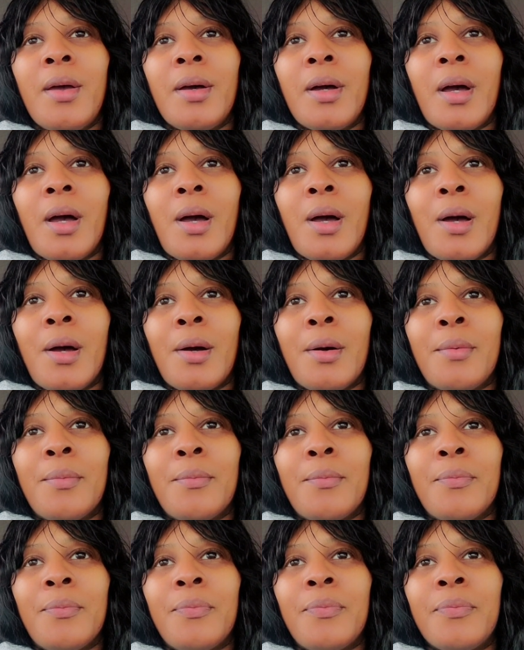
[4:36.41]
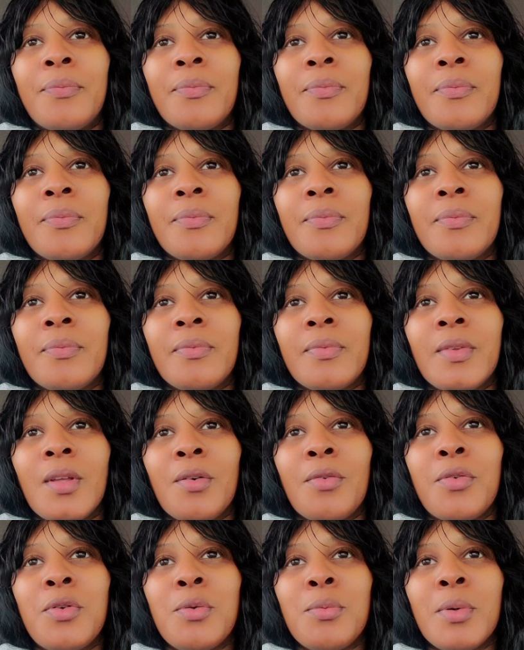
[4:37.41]
um,
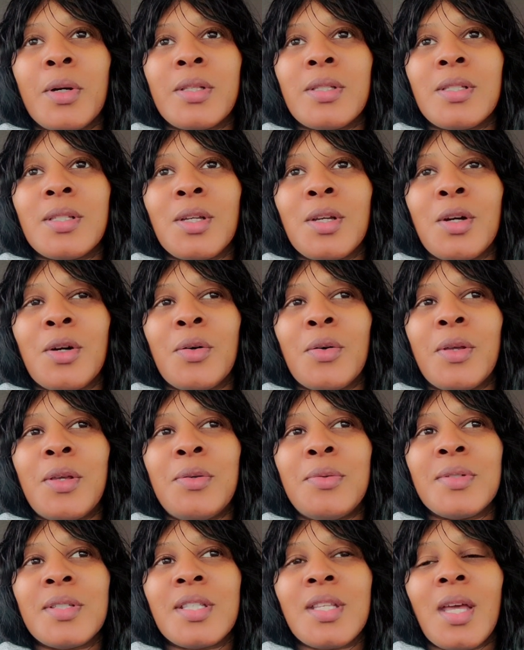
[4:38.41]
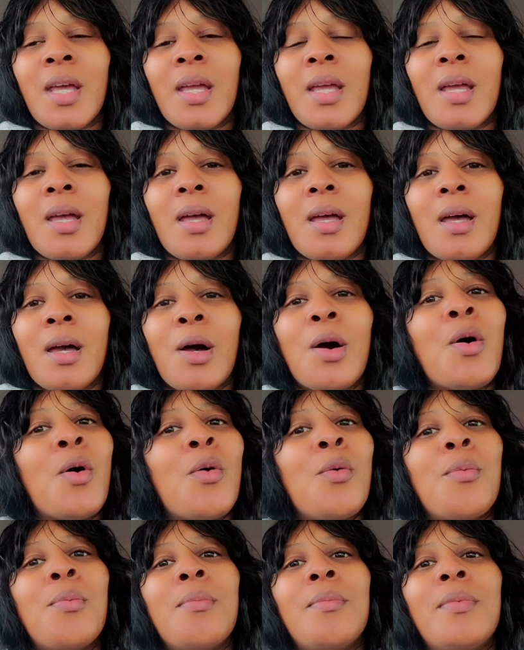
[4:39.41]
a few months ago, he was like, I
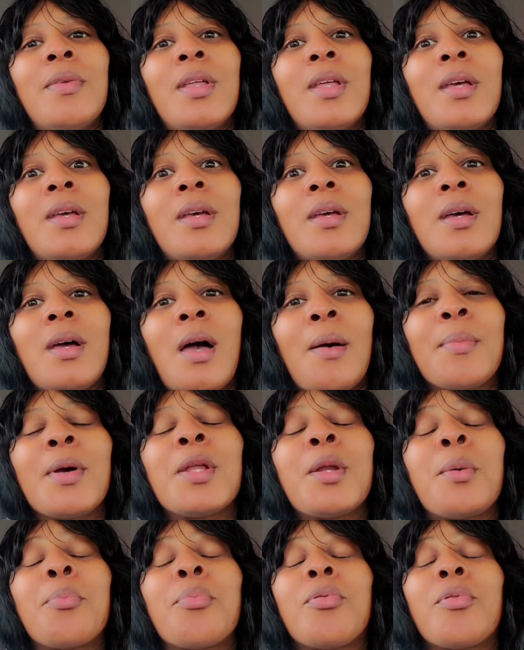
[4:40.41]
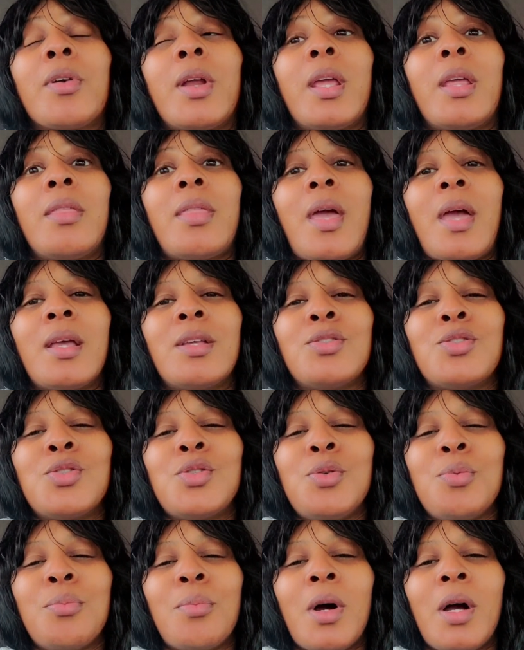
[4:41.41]
hope, I'm going to pray that in
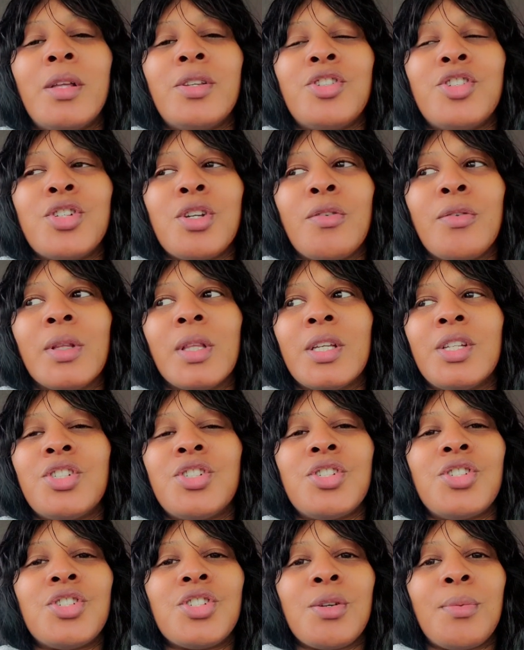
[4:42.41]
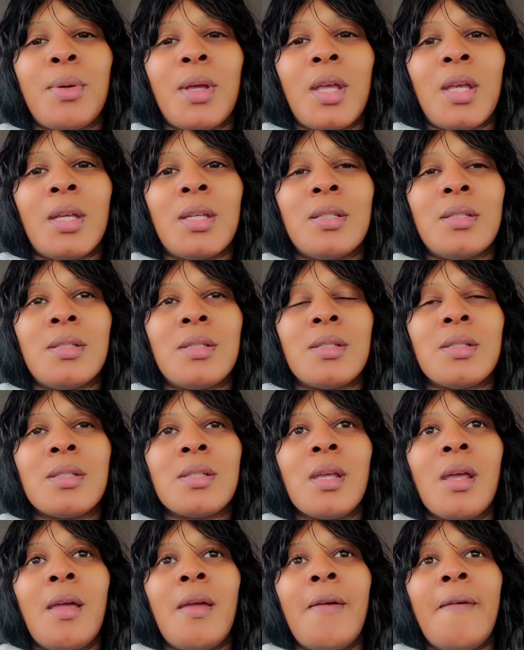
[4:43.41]
two months your relationship
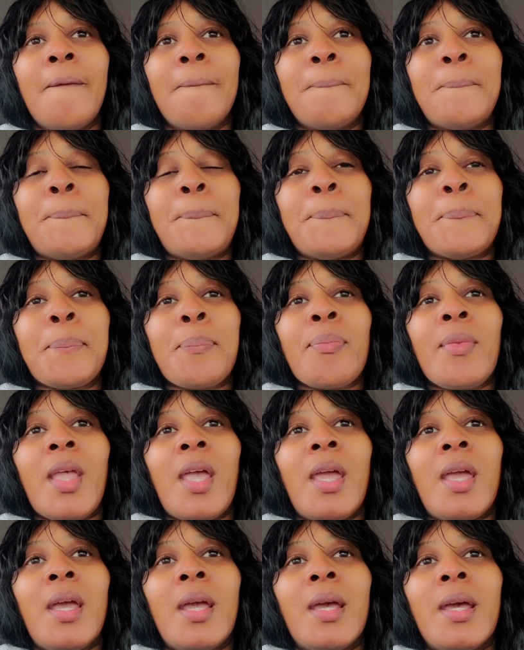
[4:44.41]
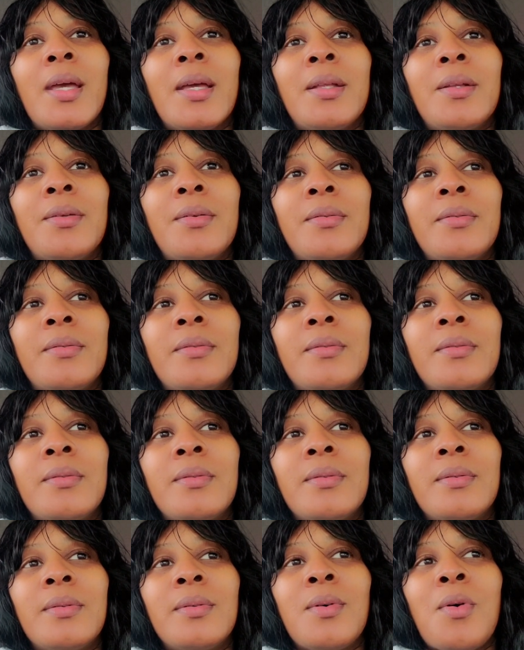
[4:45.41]
ends. And
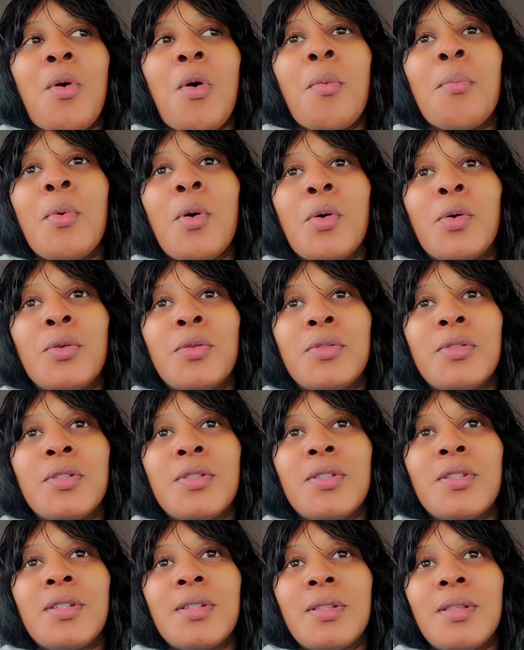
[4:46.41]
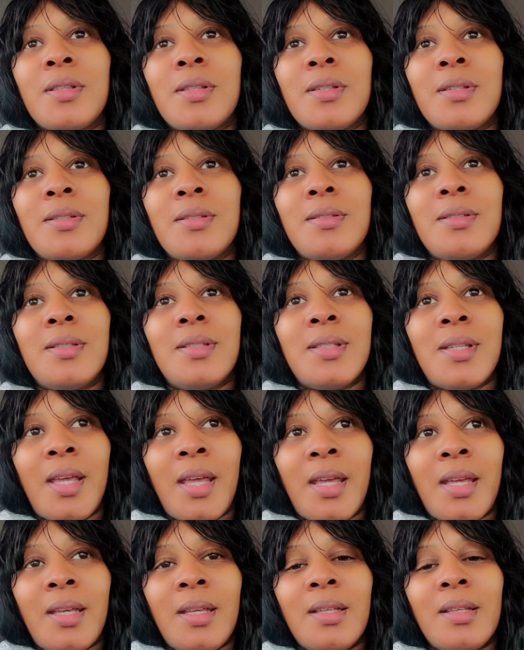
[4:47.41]
almost to the
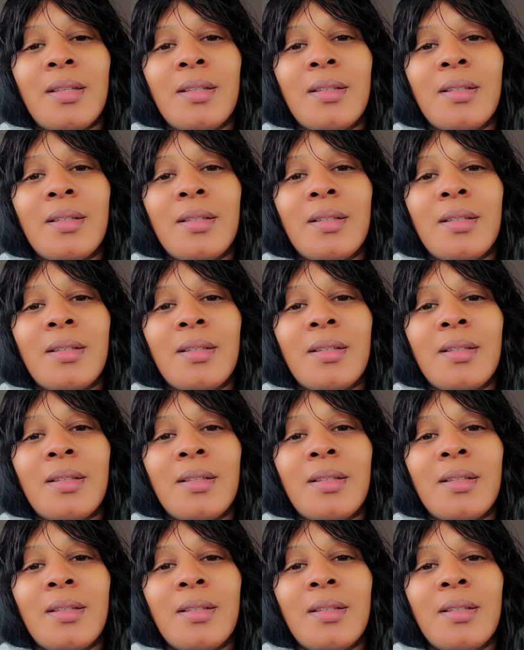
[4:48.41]
date,